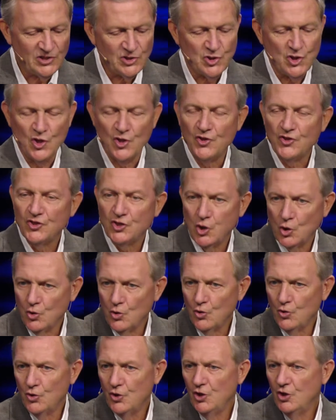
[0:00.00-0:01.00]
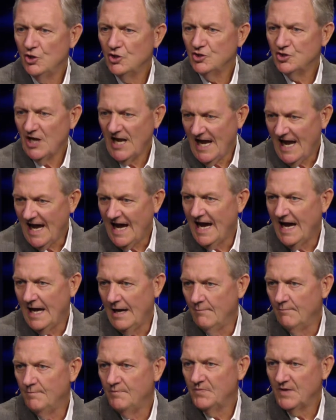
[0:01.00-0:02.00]
is the third
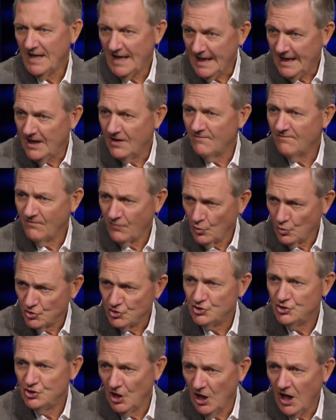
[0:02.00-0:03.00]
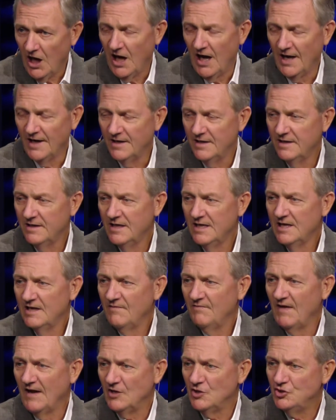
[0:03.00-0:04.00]
time in 1 John
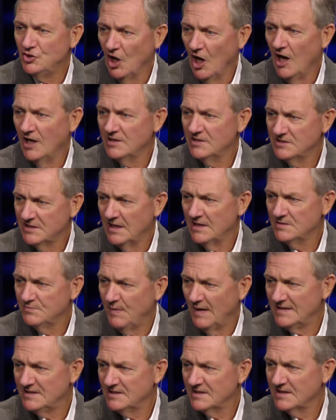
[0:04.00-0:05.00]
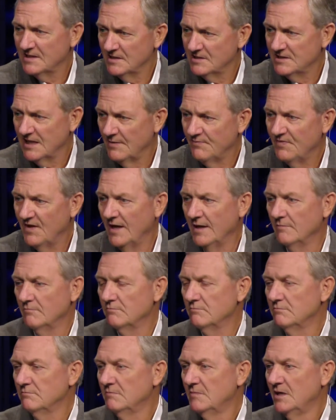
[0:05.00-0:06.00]
that John says basically the same thing.
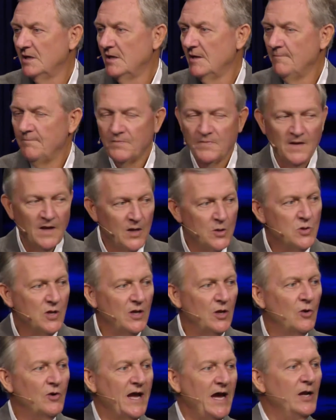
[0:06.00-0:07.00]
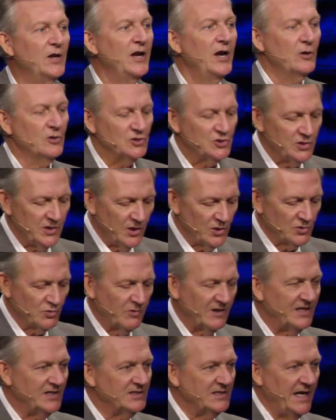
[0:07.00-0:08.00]
He's saying, okay, here's
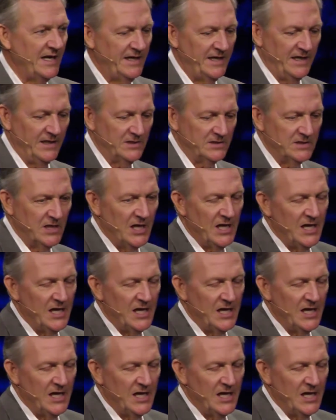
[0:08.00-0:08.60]
what he's saying is,